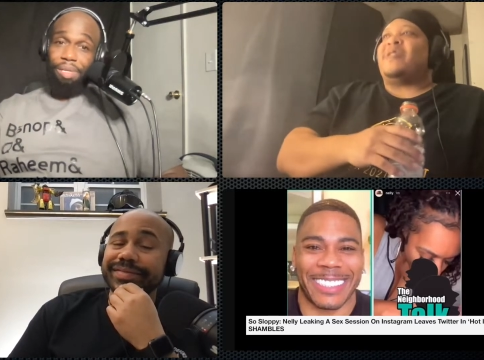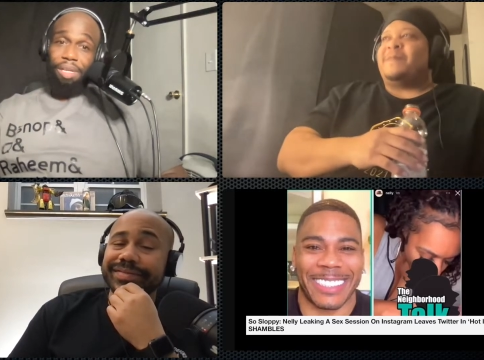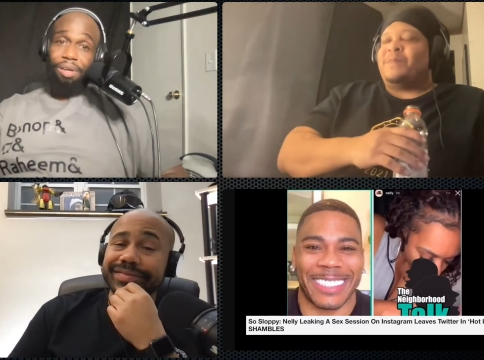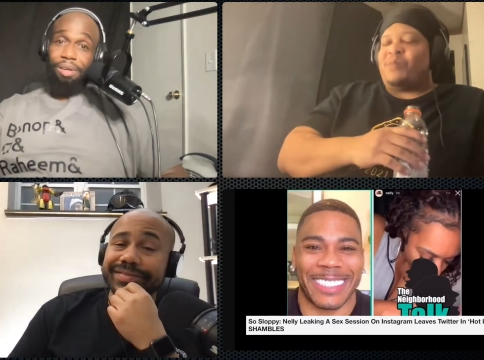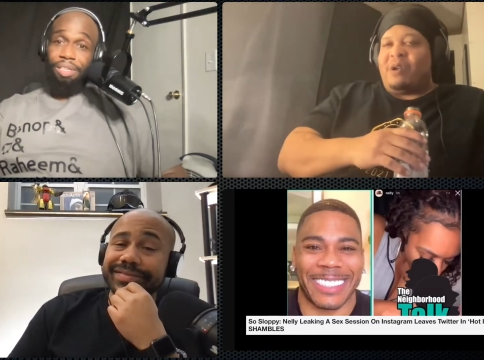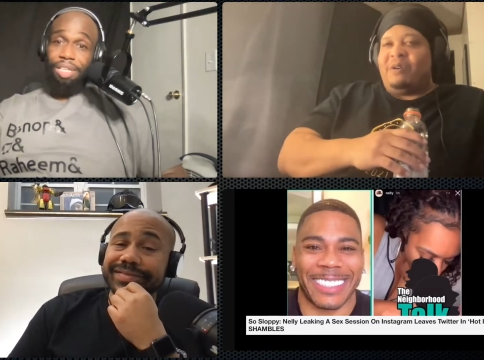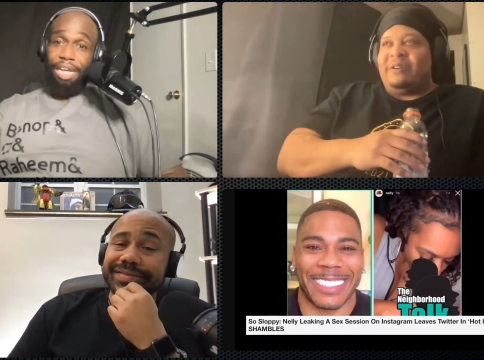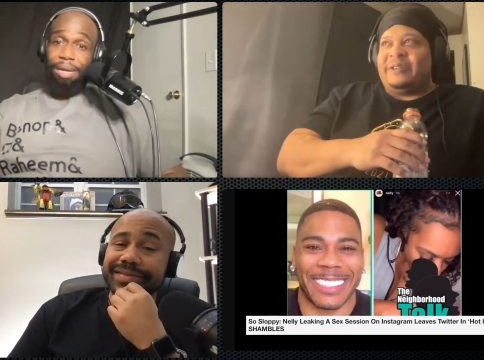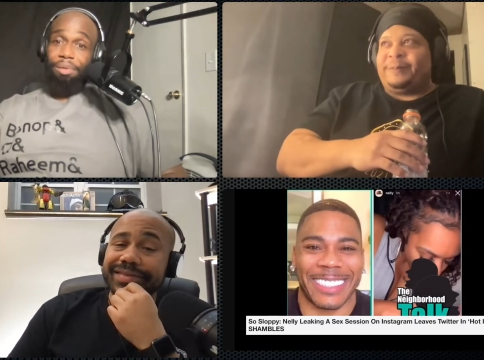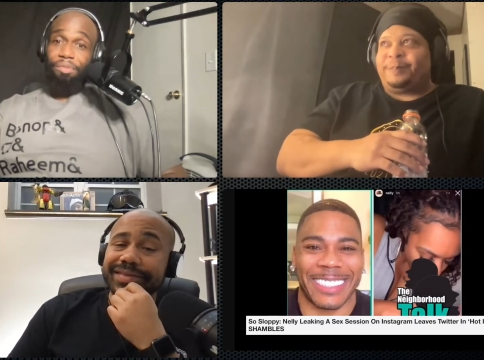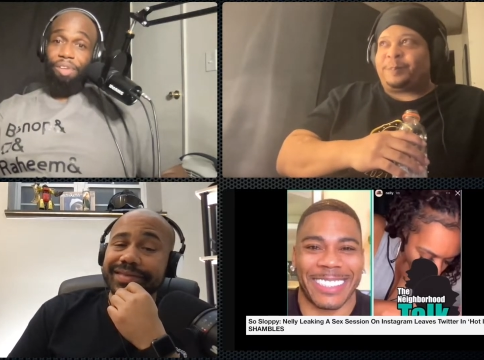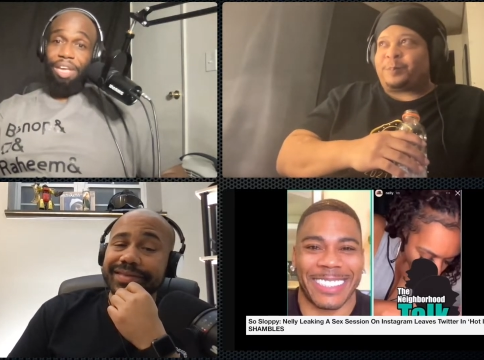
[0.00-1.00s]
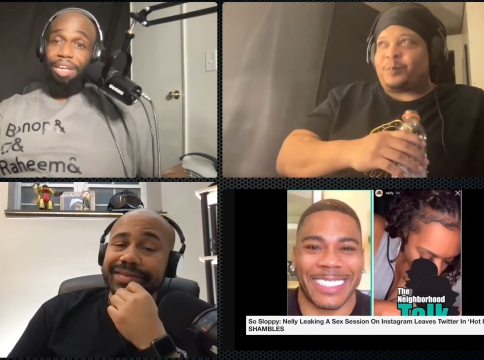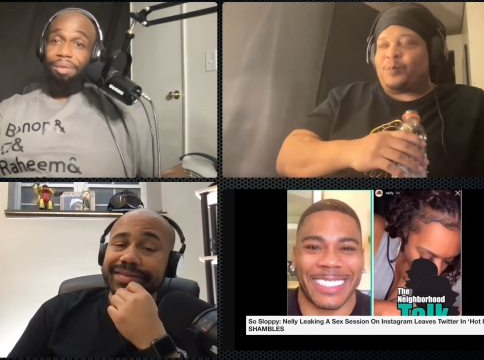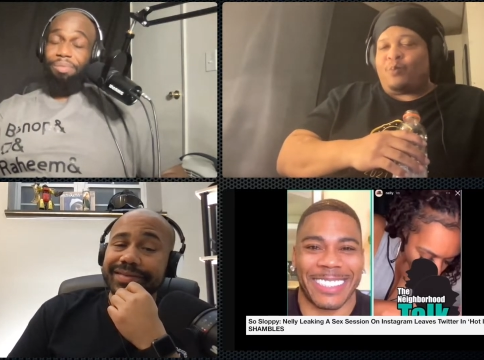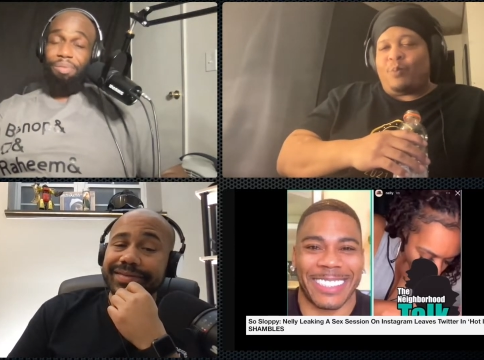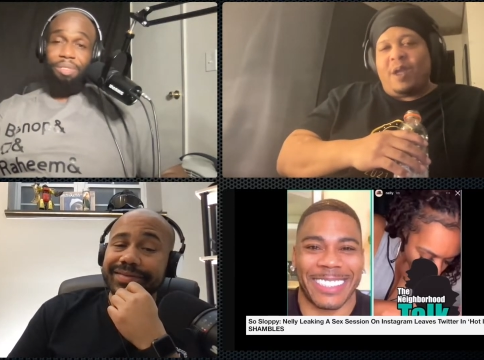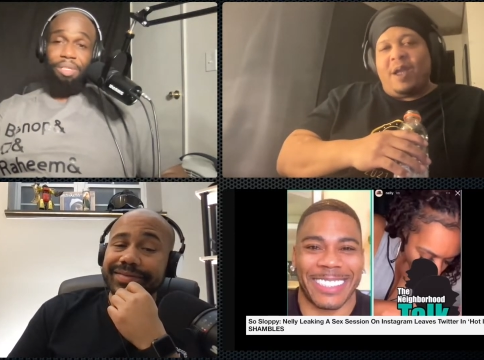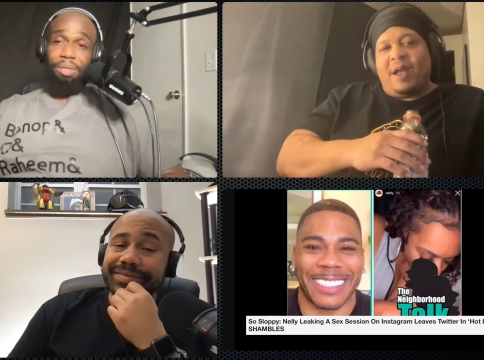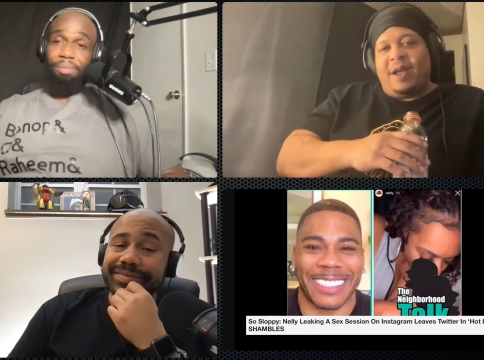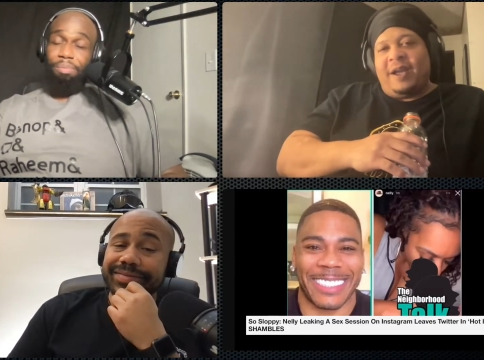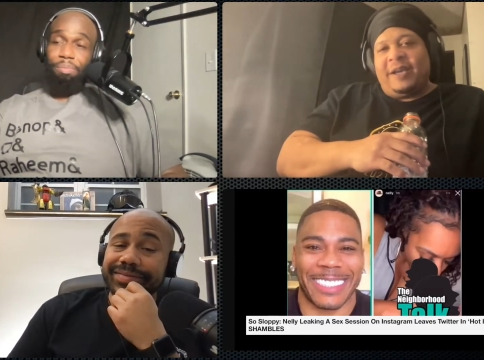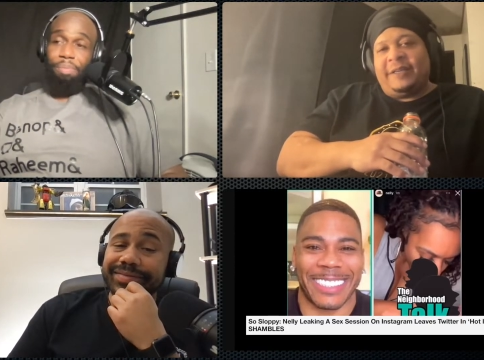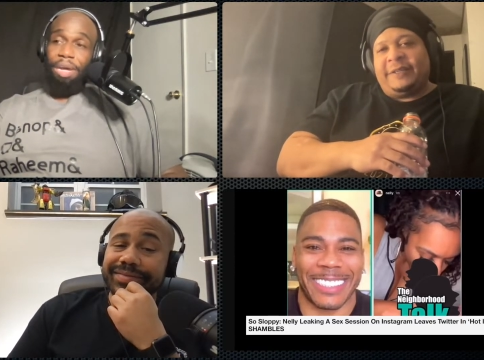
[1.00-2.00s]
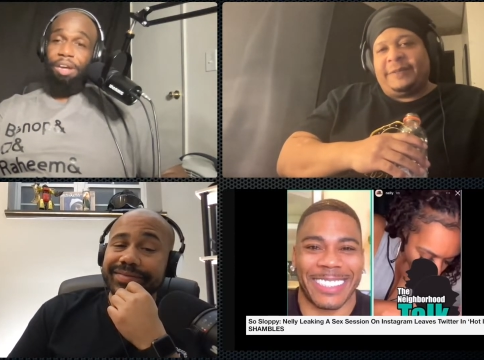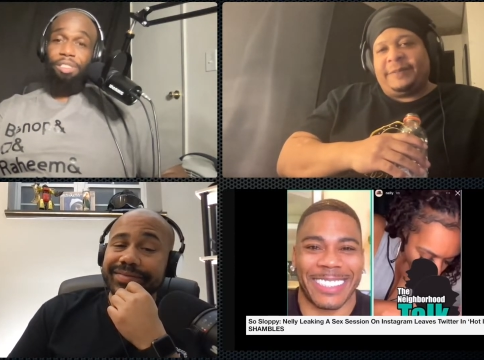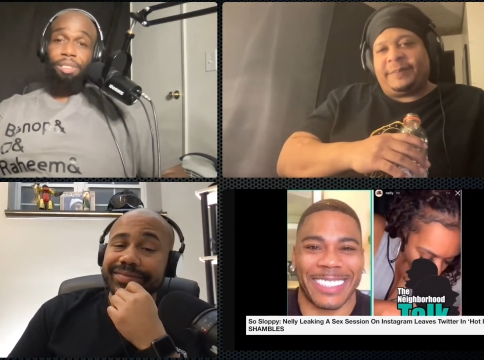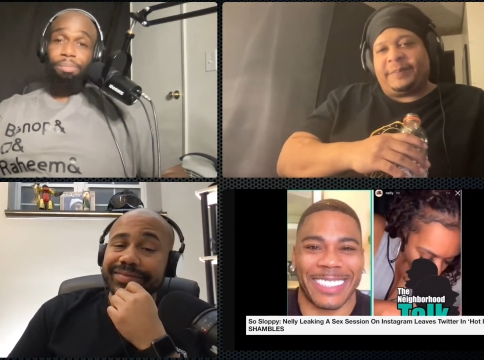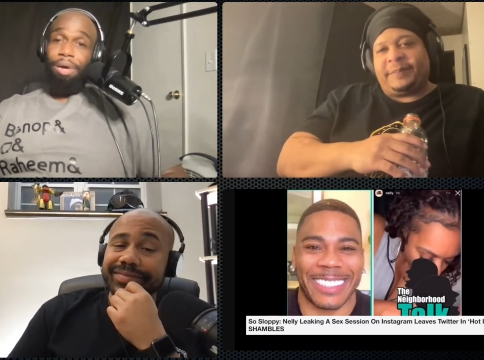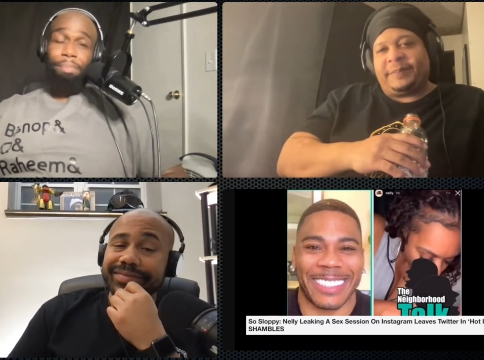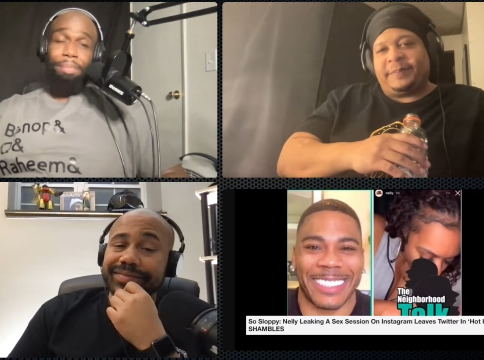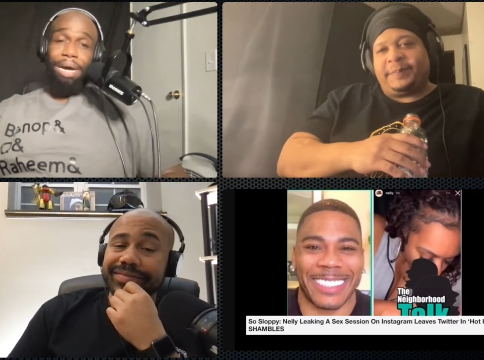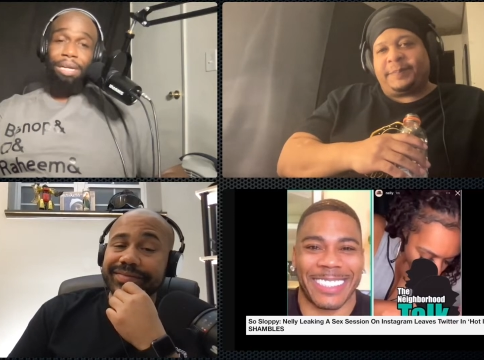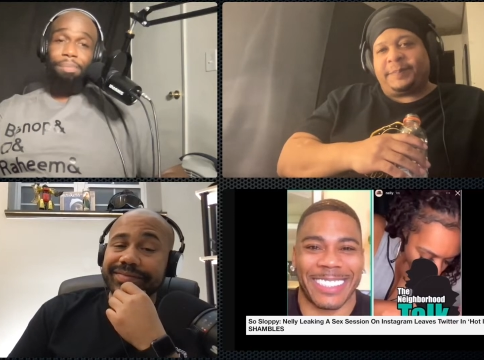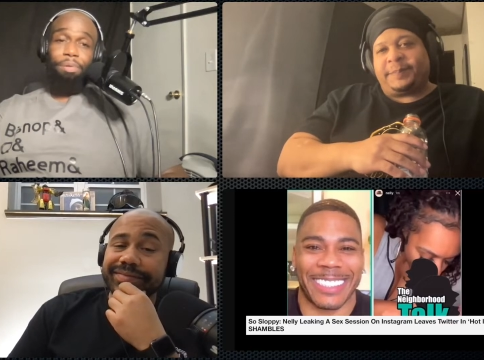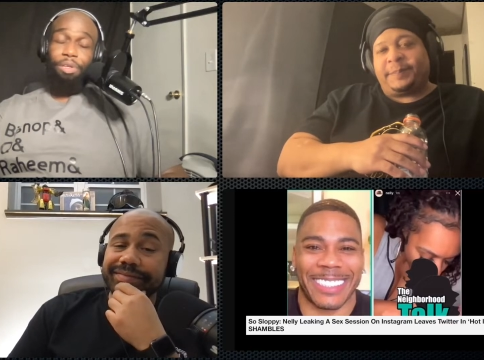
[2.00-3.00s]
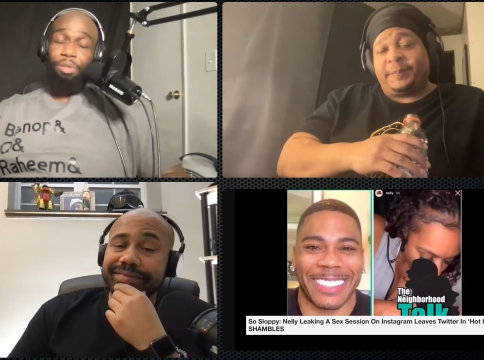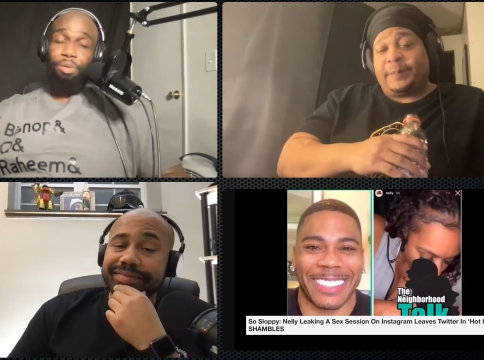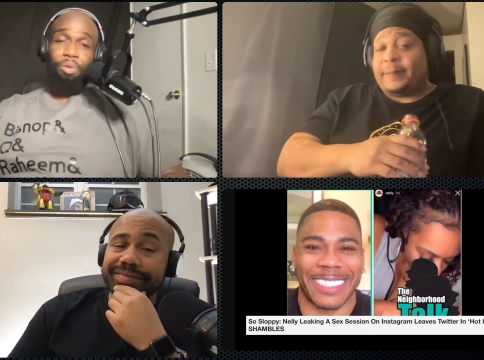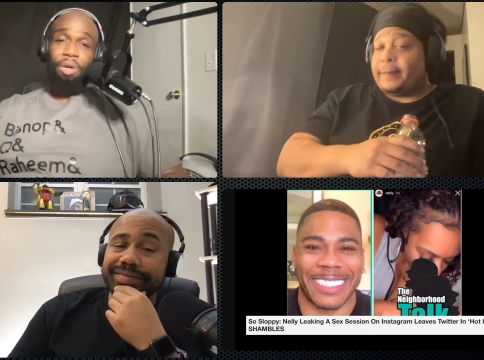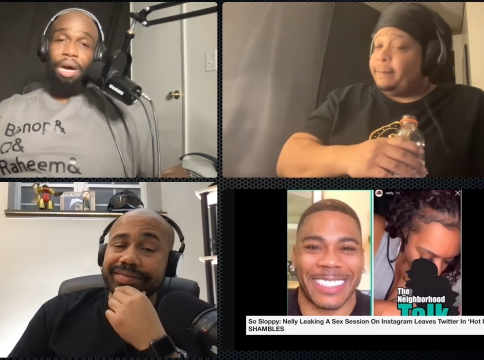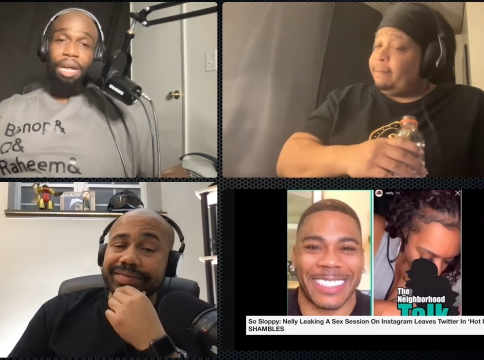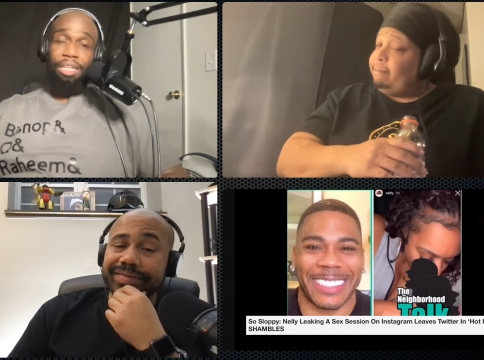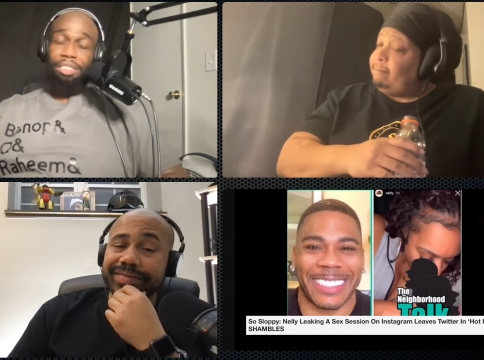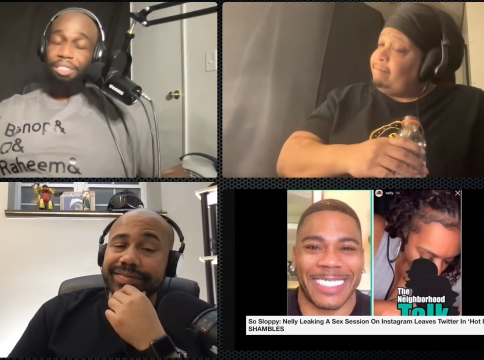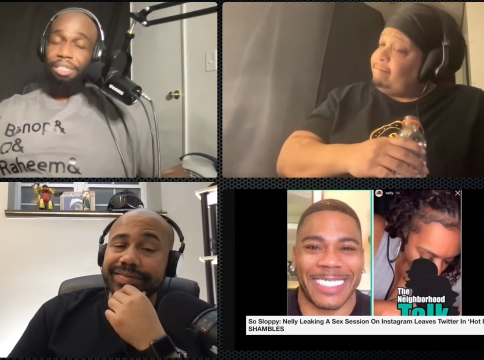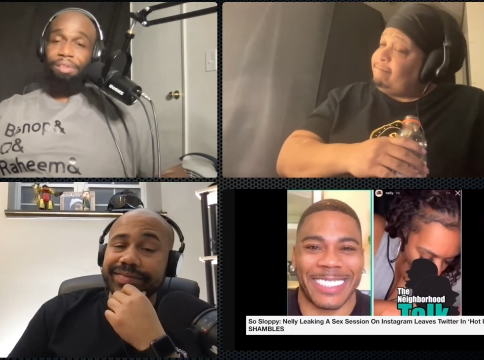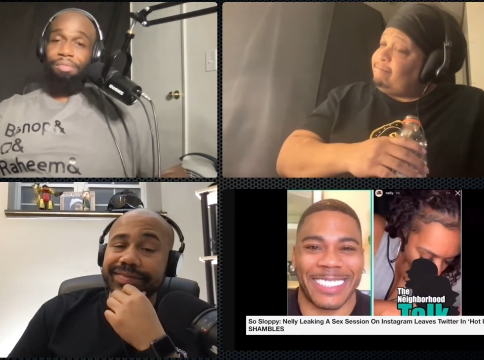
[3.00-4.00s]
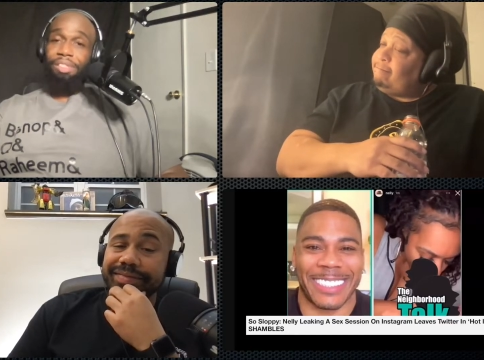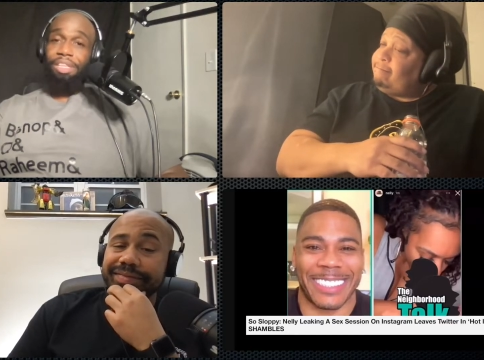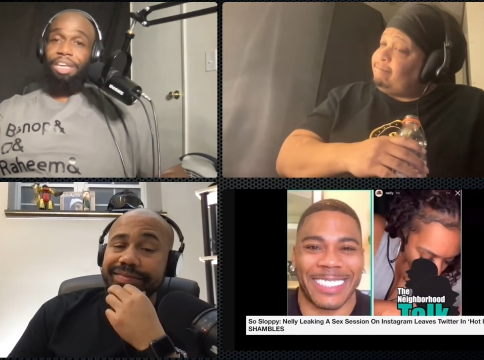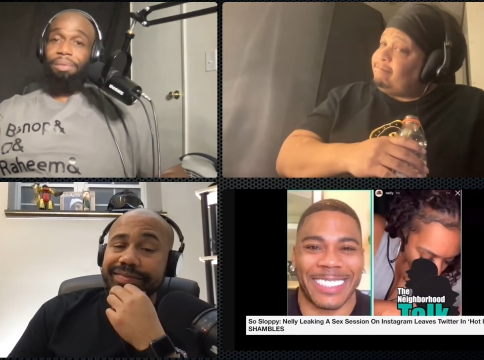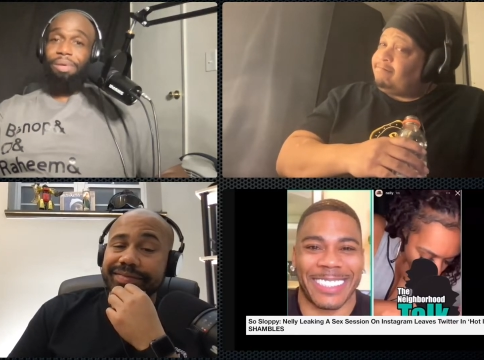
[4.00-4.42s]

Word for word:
Speaker 1: her claim to fame. And parents might have put her through college and everything,